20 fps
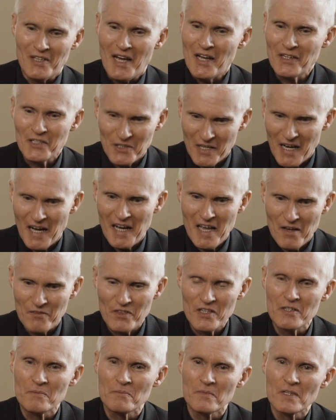I have
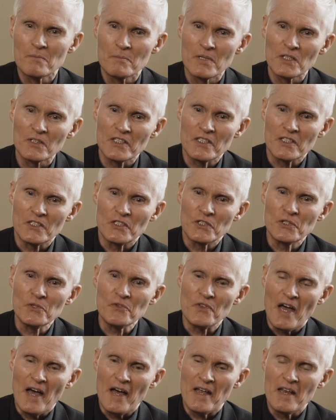the ability to do
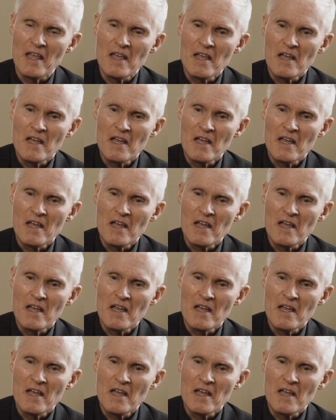that.